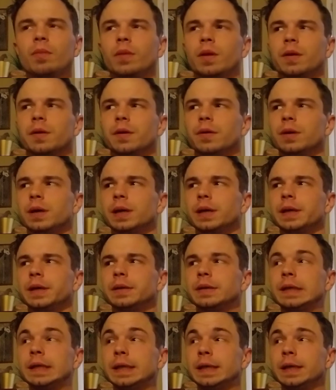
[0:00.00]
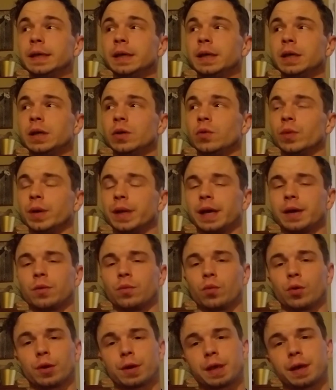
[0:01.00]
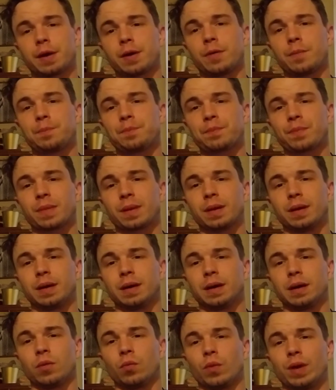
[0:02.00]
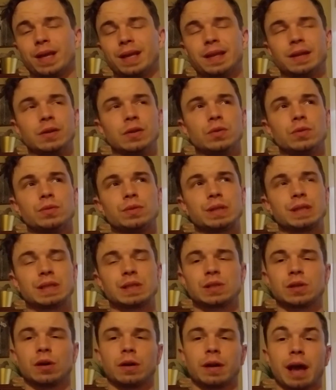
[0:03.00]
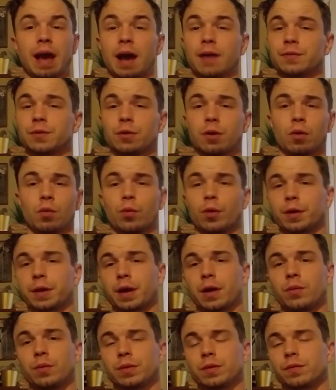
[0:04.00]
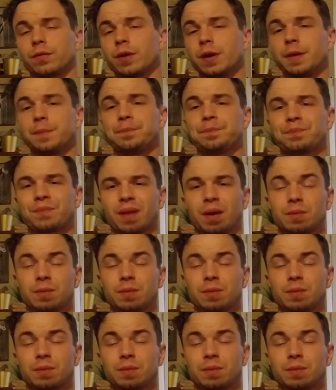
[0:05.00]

You know, uh, went and had a workout, uh, went and used the sauna after our workout with a friend.